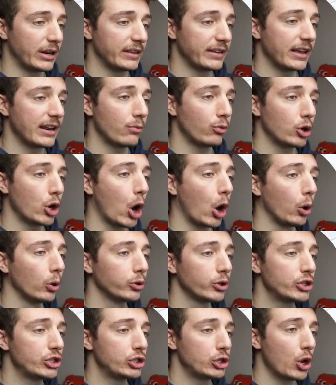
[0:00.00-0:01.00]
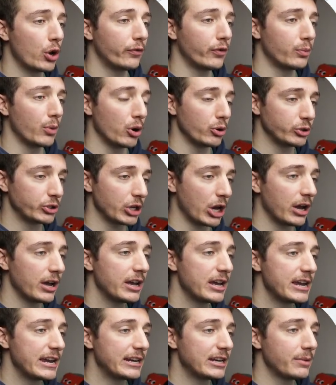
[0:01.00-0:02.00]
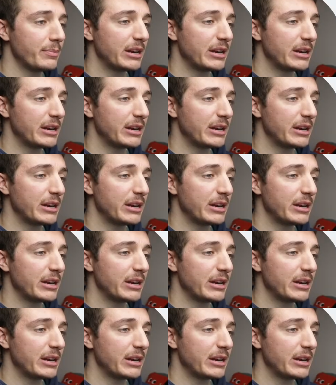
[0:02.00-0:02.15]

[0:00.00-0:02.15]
in there, that would hold the servo motor in the